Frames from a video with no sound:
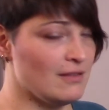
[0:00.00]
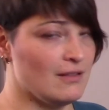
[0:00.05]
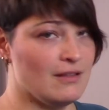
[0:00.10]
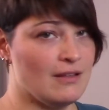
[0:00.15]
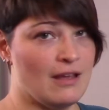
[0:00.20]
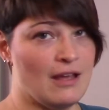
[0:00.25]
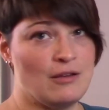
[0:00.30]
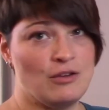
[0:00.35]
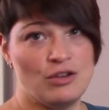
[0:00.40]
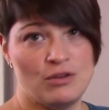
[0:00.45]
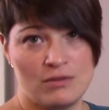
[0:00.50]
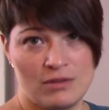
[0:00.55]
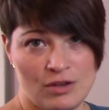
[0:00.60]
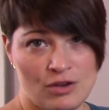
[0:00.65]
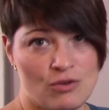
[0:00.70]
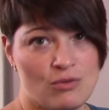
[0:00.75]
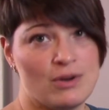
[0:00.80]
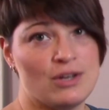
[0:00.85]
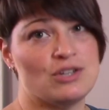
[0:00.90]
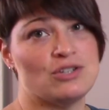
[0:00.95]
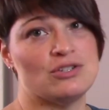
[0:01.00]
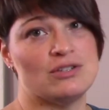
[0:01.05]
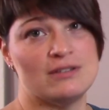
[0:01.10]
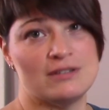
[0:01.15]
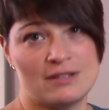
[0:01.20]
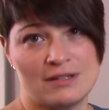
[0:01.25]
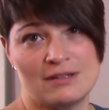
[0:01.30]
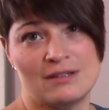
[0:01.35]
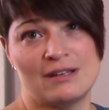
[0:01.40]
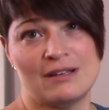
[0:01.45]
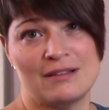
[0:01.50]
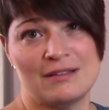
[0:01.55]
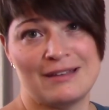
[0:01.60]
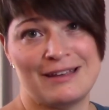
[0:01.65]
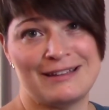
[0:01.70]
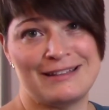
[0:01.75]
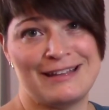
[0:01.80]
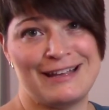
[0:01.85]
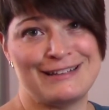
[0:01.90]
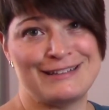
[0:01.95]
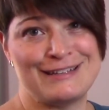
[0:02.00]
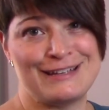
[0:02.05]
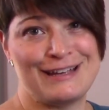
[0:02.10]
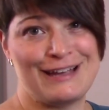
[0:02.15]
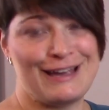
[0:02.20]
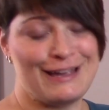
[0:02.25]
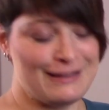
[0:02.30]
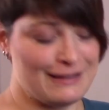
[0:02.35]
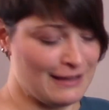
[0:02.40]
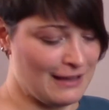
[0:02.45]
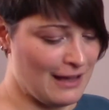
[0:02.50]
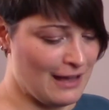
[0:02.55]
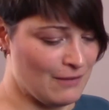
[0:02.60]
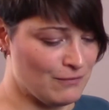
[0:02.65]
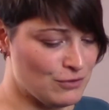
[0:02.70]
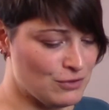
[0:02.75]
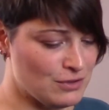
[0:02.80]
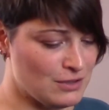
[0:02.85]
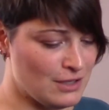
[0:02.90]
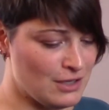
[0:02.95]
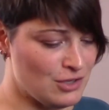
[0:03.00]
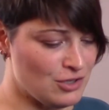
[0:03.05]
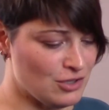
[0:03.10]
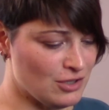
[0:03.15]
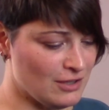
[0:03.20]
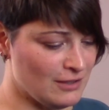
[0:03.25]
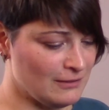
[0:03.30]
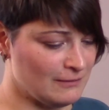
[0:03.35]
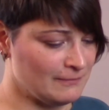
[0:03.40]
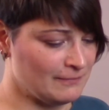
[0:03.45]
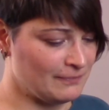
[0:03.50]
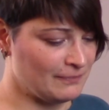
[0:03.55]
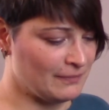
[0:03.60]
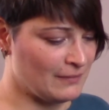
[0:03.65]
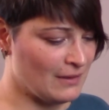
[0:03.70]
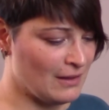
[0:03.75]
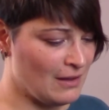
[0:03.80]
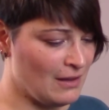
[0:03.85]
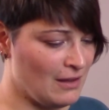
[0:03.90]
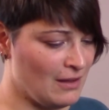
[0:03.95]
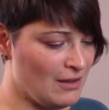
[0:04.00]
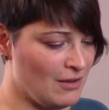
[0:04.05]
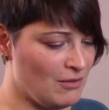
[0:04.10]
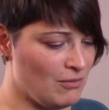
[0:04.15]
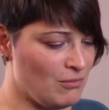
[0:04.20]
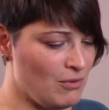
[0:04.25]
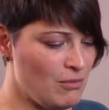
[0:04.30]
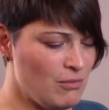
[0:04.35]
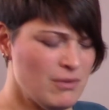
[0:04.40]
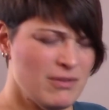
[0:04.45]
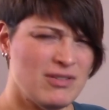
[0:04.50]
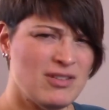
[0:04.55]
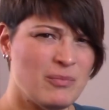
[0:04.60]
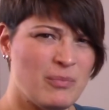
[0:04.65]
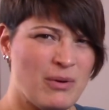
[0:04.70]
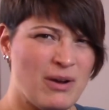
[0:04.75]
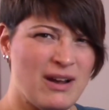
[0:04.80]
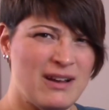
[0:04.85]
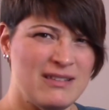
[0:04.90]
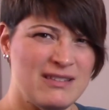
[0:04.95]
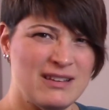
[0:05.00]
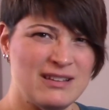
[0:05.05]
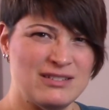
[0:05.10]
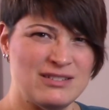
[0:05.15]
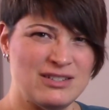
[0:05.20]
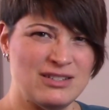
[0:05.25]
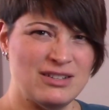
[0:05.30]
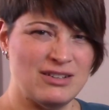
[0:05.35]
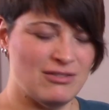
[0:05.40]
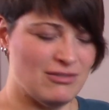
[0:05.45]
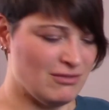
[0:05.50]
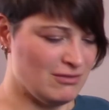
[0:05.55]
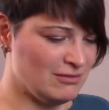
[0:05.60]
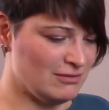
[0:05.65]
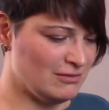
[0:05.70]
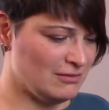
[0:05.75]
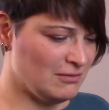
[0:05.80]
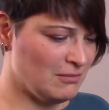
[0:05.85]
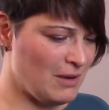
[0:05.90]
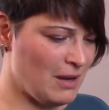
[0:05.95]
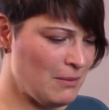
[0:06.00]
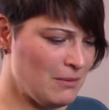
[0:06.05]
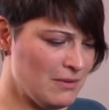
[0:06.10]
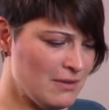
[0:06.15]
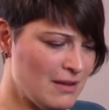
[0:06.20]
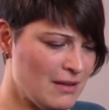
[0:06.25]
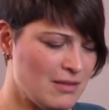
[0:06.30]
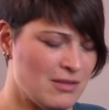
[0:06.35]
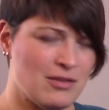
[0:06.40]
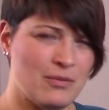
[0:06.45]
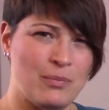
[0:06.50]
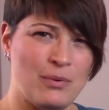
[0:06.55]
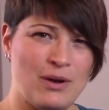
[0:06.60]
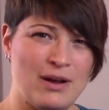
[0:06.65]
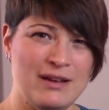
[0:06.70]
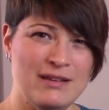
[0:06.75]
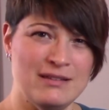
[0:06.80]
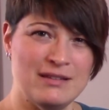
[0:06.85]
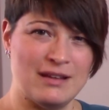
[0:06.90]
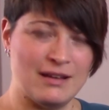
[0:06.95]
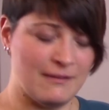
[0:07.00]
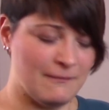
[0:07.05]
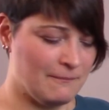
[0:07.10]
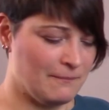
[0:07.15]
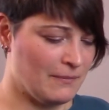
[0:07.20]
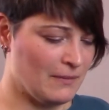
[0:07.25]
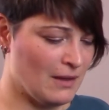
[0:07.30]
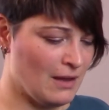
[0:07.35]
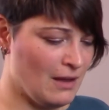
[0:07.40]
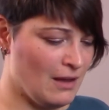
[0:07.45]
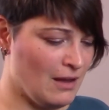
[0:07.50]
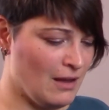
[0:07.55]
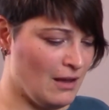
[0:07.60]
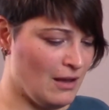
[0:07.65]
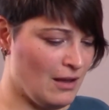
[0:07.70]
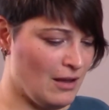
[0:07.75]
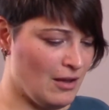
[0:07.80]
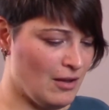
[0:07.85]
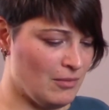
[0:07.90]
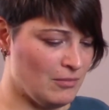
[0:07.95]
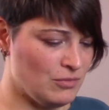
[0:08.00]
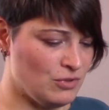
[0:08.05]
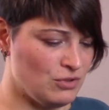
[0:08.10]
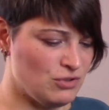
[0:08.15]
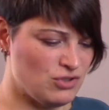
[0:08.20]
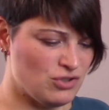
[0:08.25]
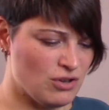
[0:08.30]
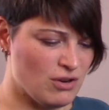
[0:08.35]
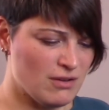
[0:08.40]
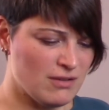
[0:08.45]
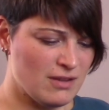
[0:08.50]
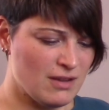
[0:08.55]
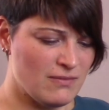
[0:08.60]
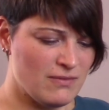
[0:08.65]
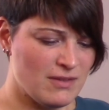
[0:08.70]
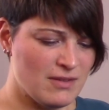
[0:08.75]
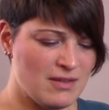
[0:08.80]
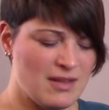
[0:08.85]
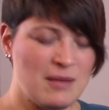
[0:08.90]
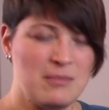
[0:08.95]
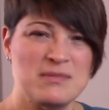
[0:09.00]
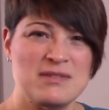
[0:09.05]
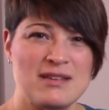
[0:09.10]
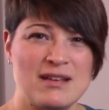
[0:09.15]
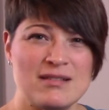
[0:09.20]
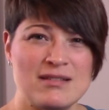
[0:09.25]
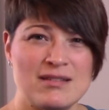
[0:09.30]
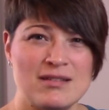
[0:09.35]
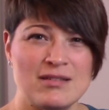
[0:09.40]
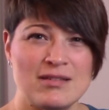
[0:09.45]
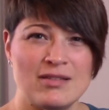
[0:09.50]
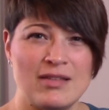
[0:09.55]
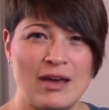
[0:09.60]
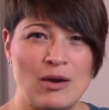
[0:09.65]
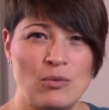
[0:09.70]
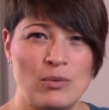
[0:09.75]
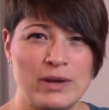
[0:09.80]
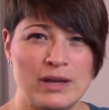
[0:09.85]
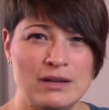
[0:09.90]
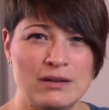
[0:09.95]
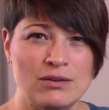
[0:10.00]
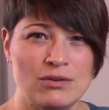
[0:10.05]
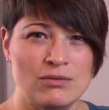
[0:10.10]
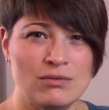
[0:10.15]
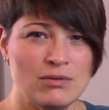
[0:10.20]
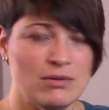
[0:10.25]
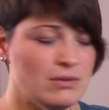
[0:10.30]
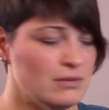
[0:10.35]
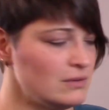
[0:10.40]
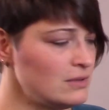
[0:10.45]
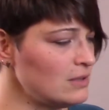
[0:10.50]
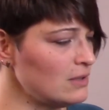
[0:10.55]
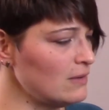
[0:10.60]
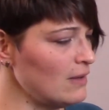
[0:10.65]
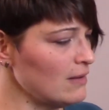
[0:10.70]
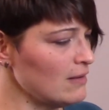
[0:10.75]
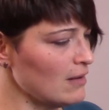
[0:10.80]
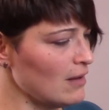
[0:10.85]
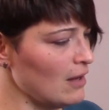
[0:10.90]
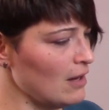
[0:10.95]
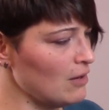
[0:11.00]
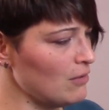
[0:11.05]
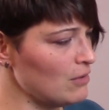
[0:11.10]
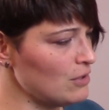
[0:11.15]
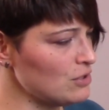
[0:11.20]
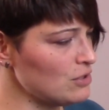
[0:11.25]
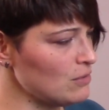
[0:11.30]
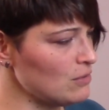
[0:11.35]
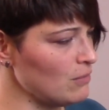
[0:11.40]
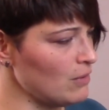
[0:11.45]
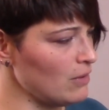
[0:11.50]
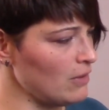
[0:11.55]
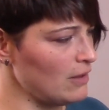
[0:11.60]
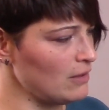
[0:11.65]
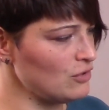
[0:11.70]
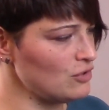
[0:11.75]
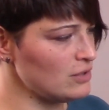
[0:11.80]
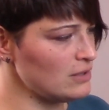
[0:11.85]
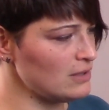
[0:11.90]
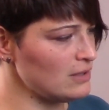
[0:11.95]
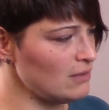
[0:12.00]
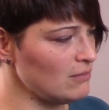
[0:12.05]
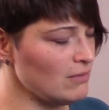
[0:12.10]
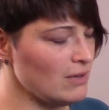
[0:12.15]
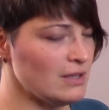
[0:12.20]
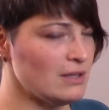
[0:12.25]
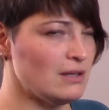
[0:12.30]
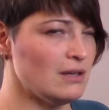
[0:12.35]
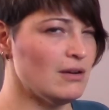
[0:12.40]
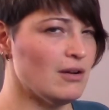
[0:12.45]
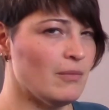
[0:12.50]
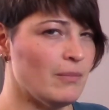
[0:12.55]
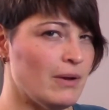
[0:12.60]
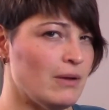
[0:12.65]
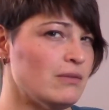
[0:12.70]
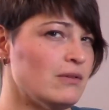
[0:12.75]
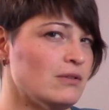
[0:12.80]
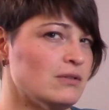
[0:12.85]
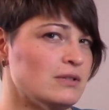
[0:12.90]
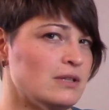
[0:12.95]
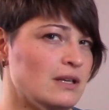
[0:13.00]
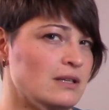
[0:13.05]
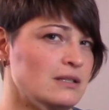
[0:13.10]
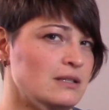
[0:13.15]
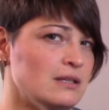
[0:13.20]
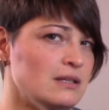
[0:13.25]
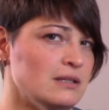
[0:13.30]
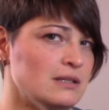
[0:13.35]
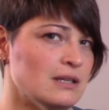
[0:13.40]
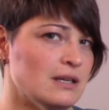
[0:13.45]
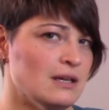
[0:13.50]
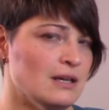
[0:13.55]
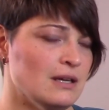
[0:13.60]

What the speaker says: and using questions and things like that to guide the conversation. What was surprising to you? Why was that surprising? Do sharks have the same senses that we do? So that's the kind of question where they just said right there about their senses,